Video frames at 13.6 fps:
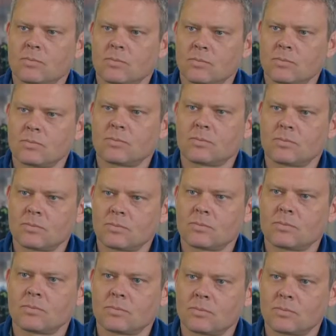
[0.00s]
rare for
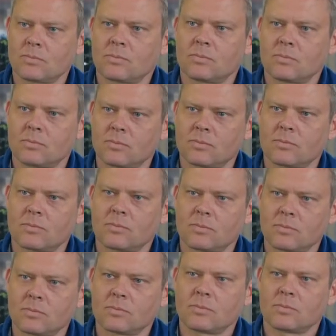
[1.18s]
me to hang out with people my
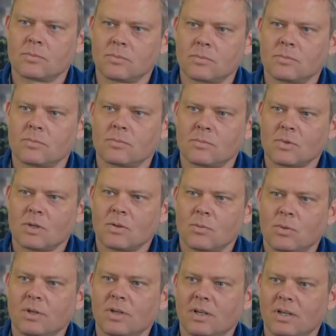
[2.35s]
age.
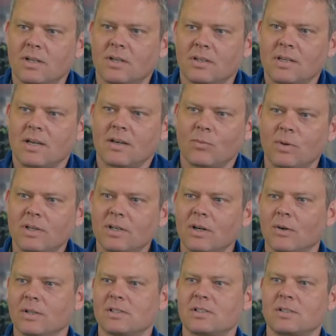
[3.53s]
Well, you're gonna that window
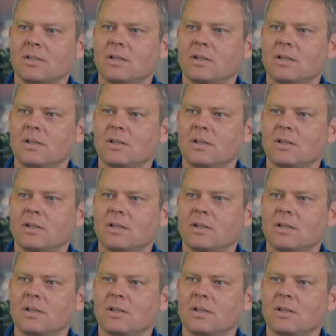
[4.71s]
is